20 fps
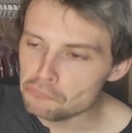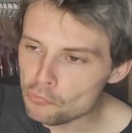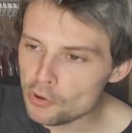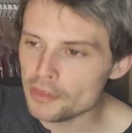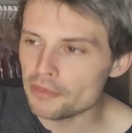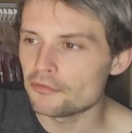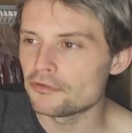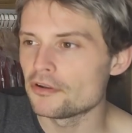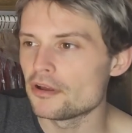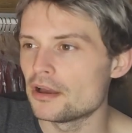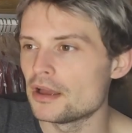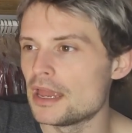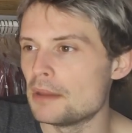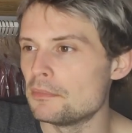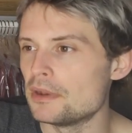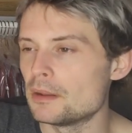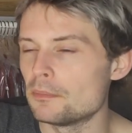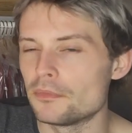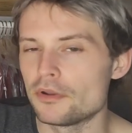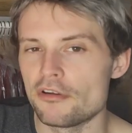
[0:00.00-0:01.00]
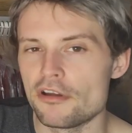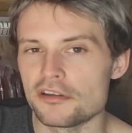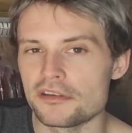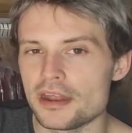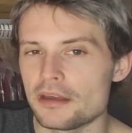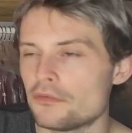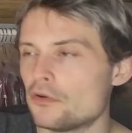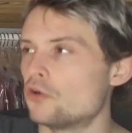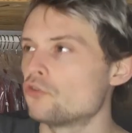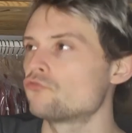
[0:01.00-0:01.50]
Whether or not M&M and Direct
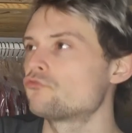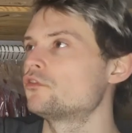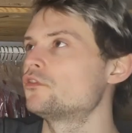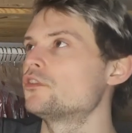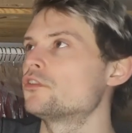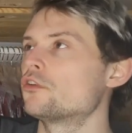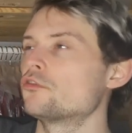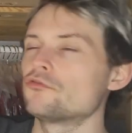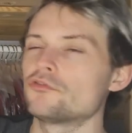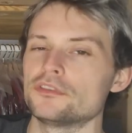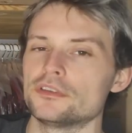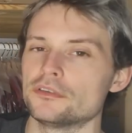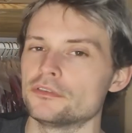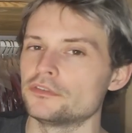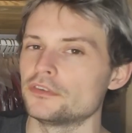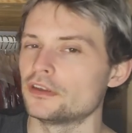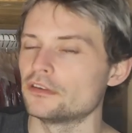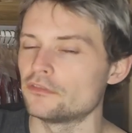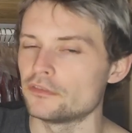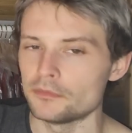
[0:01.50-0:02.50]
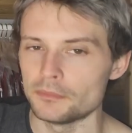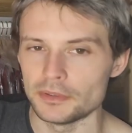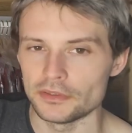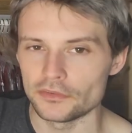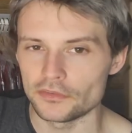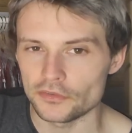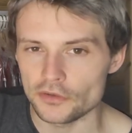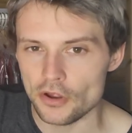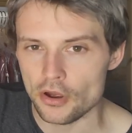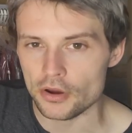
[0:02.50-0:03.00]
have hundreds and hundreds of, of them
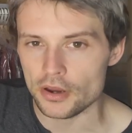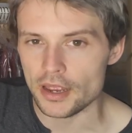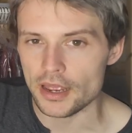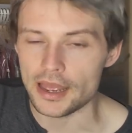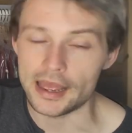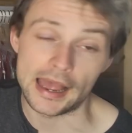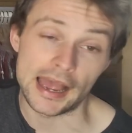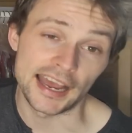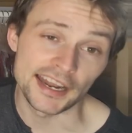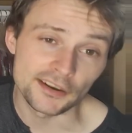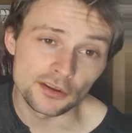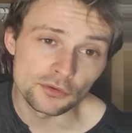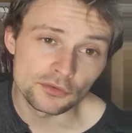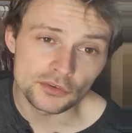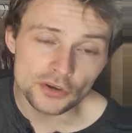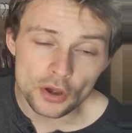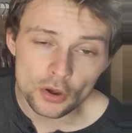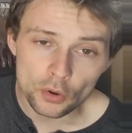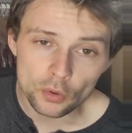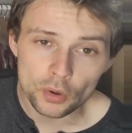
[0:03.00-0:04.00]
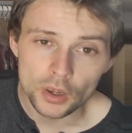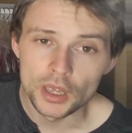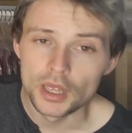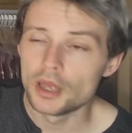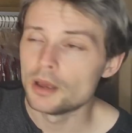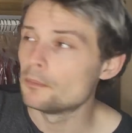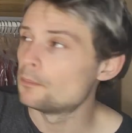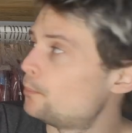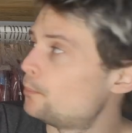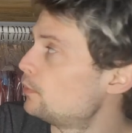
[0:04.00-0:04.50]
in stock, I don't know.
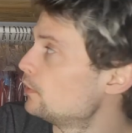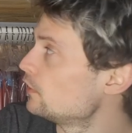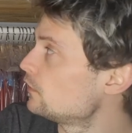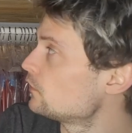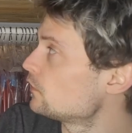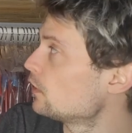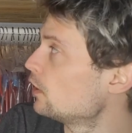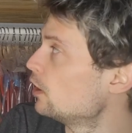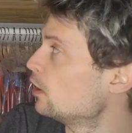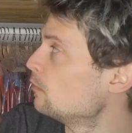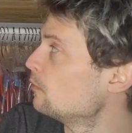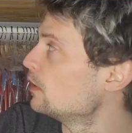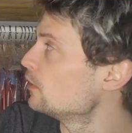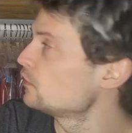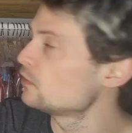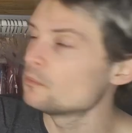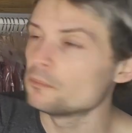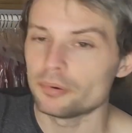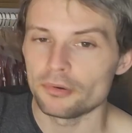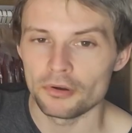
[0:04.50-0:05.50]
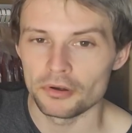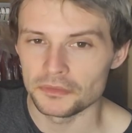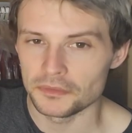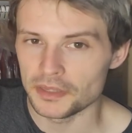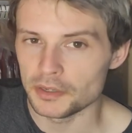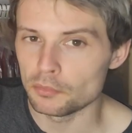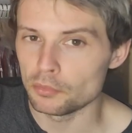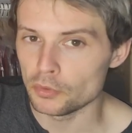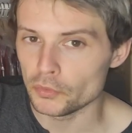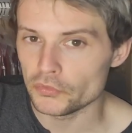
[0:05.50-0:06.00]
But um, at some point
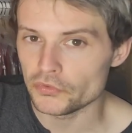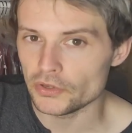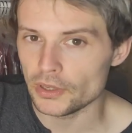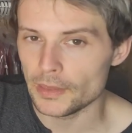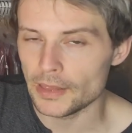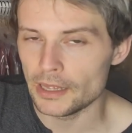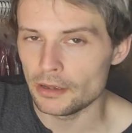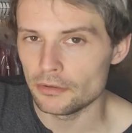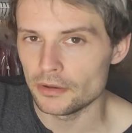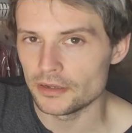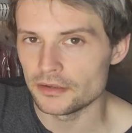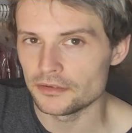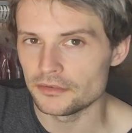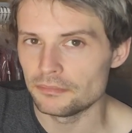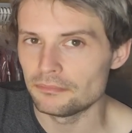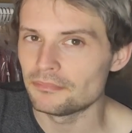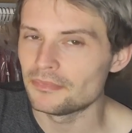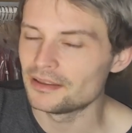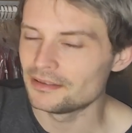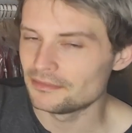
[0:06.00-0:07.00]
they will sell out, and